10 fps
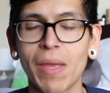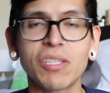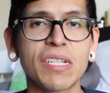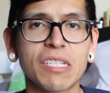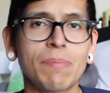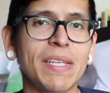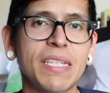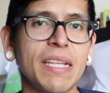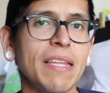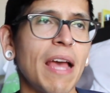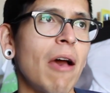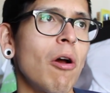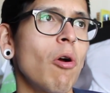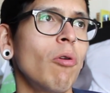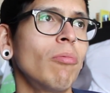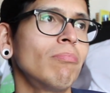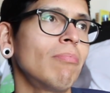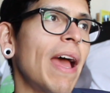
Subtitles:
Paychecks is basically how